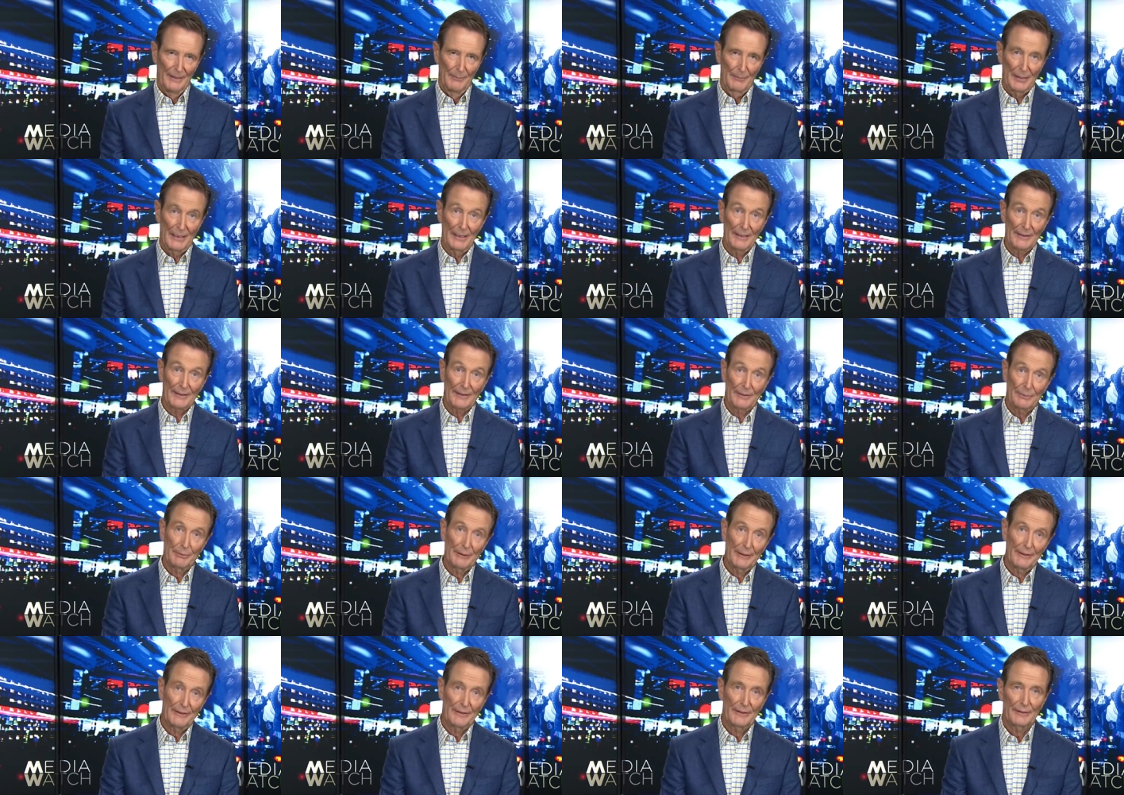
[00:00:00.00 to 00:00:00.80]
But
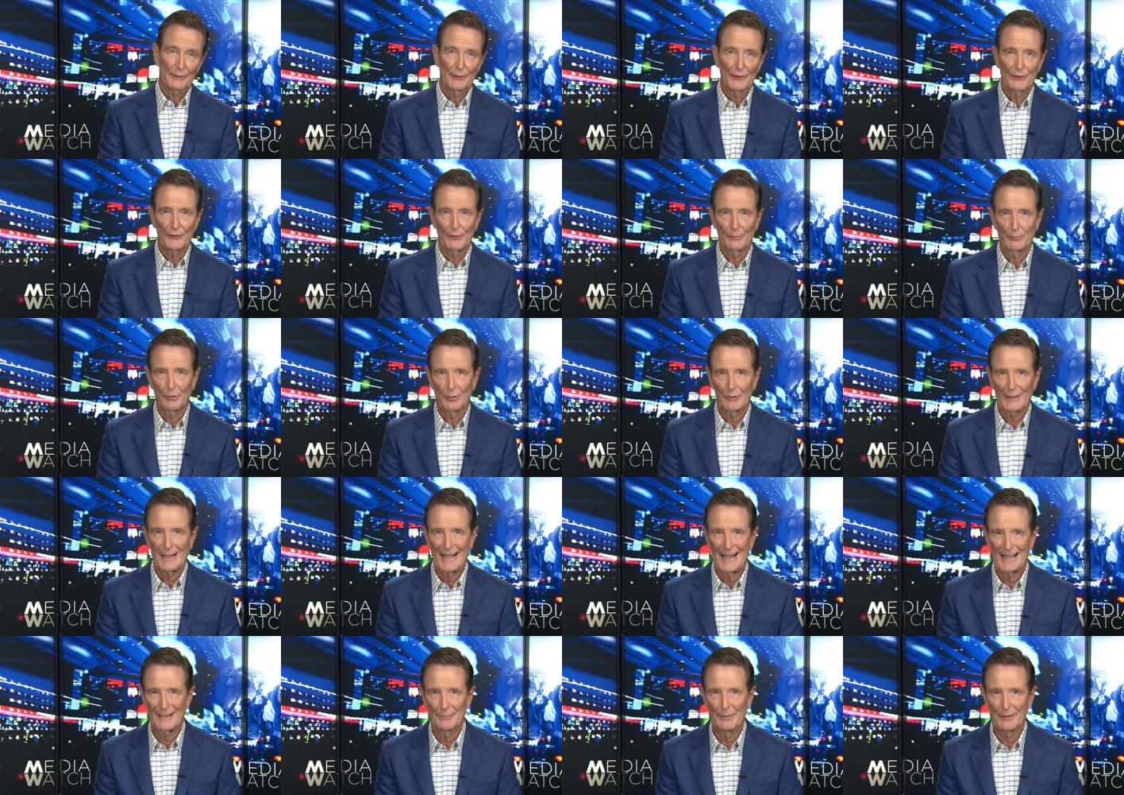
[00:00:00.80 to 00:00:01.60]
with Christian
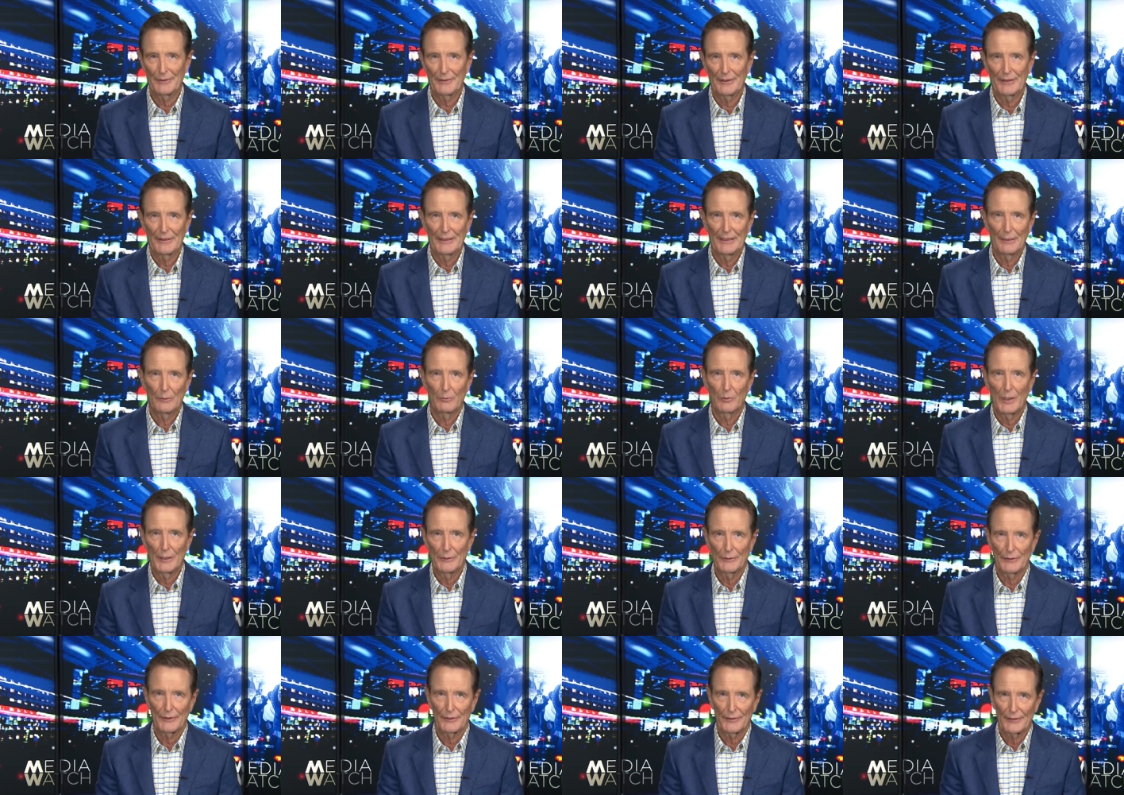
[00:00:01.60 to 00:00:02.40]
Porter adamant that he
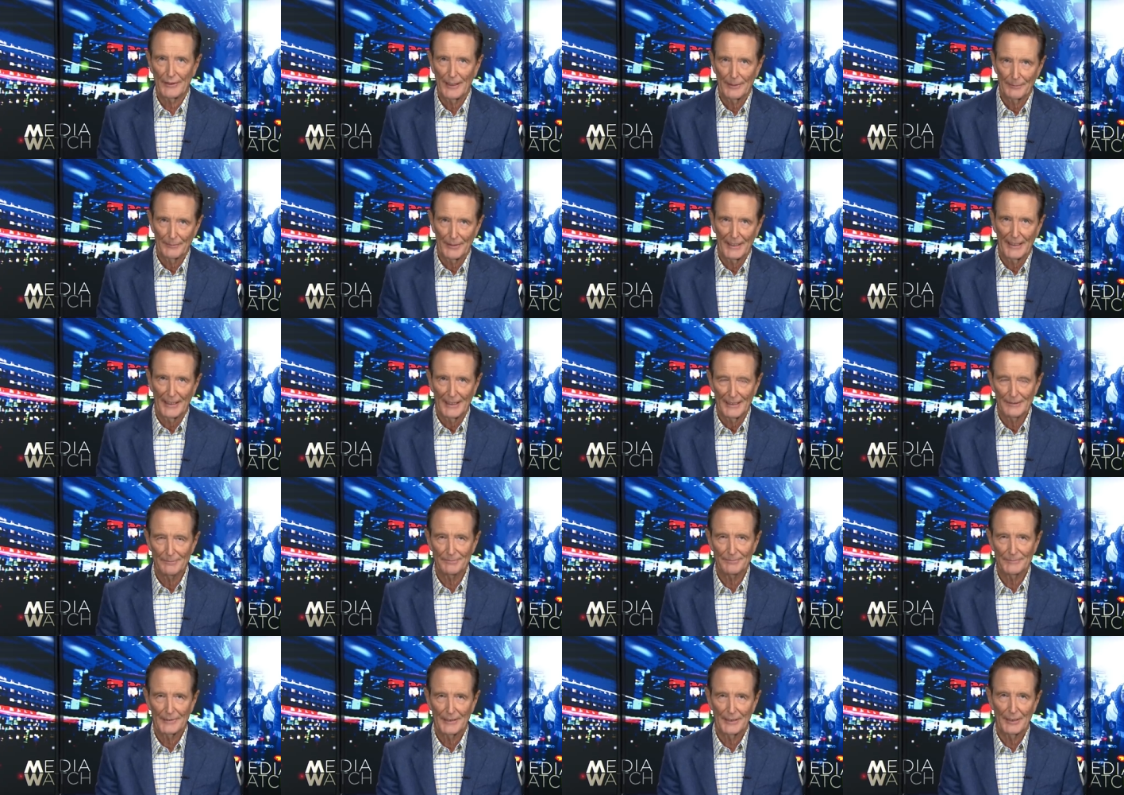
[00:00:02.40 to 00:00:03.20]
won't step
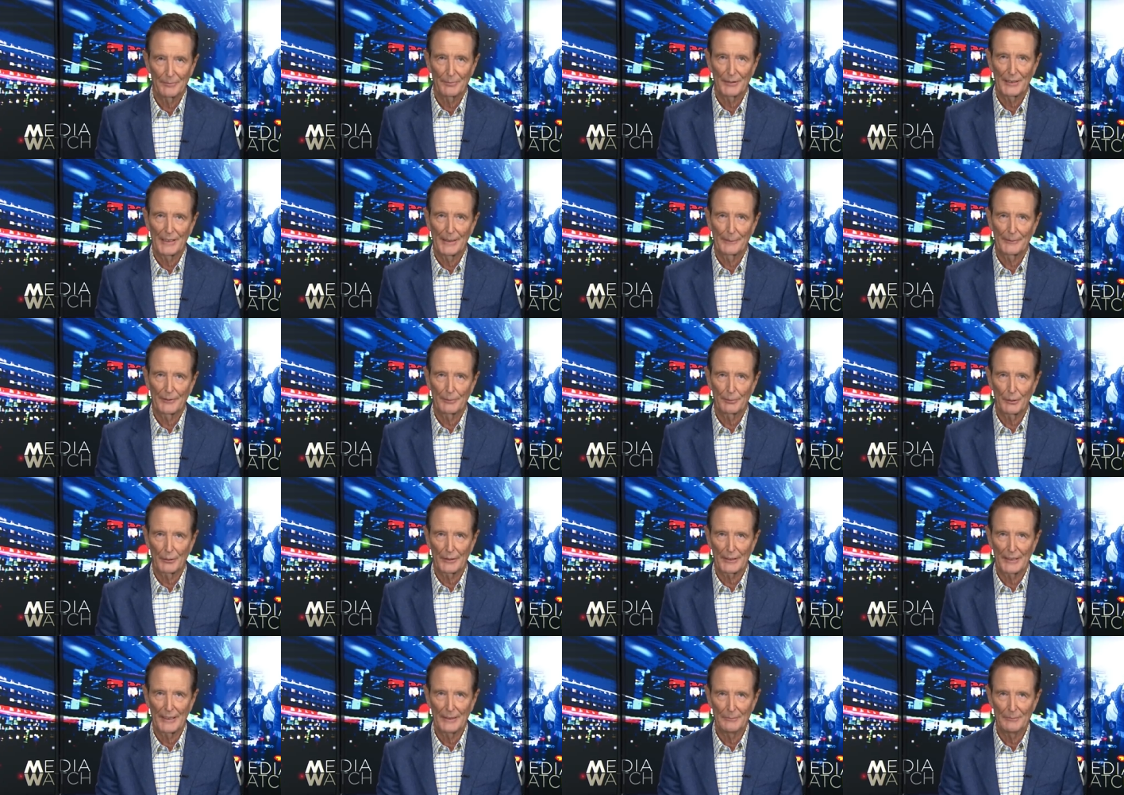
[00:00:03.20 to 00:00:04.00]
down and the PM
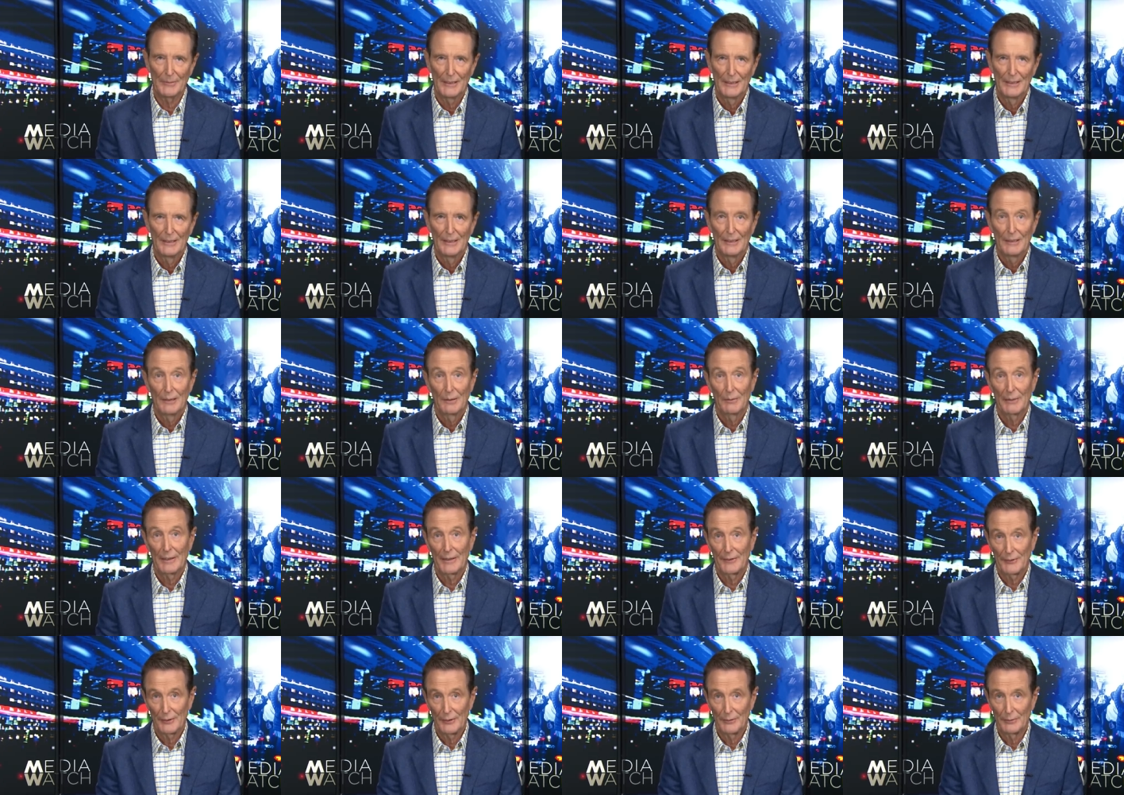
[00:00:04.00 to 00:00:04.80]
supporting him,
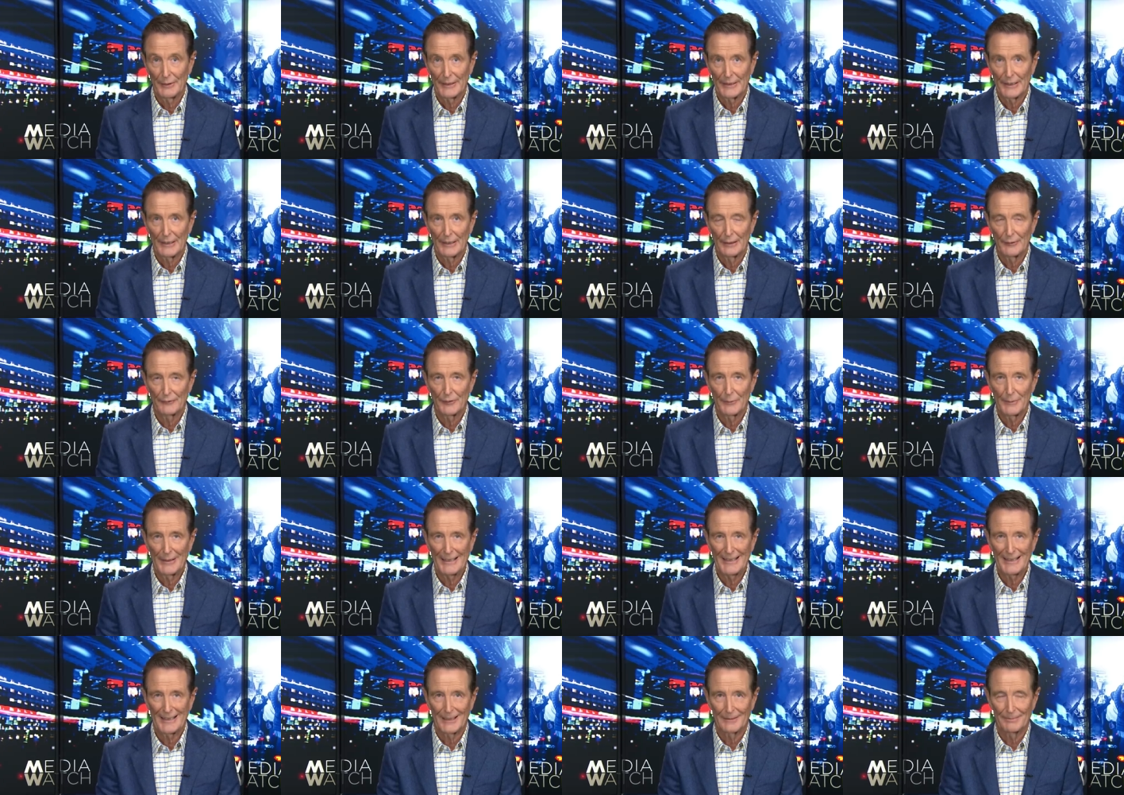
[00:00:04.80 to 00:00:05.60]
where do we go from
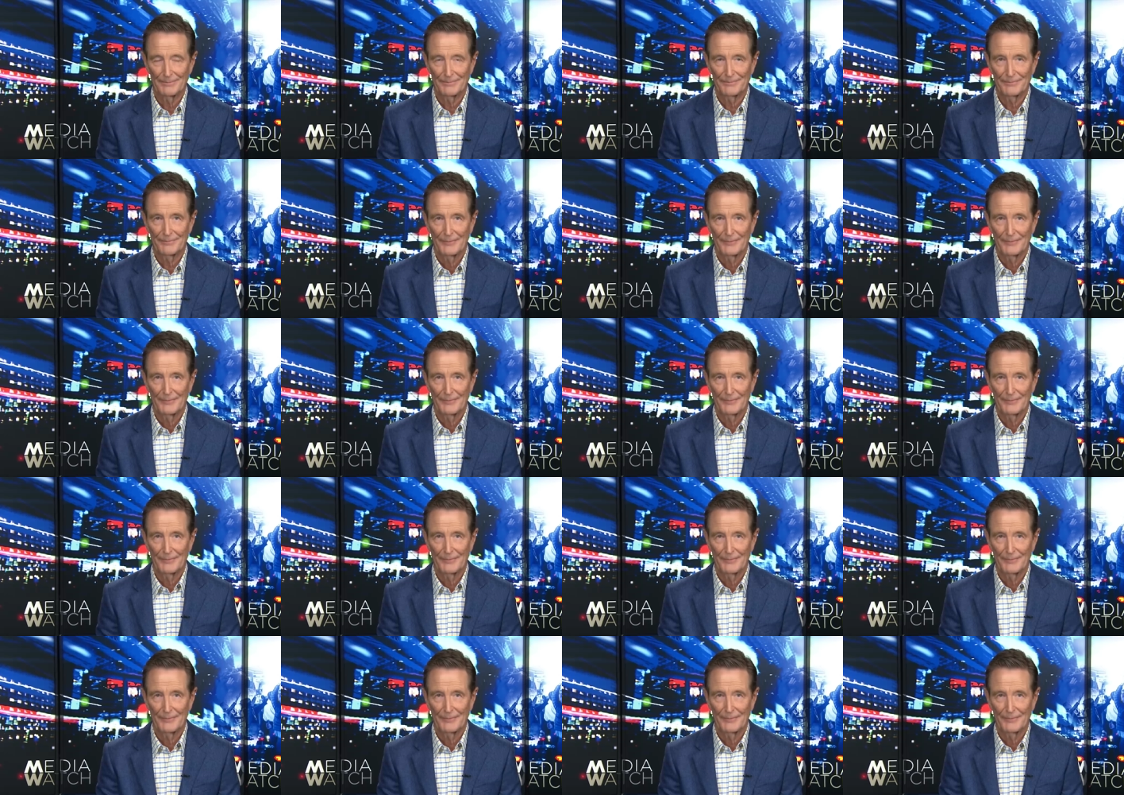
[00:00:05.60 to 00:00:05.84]
here?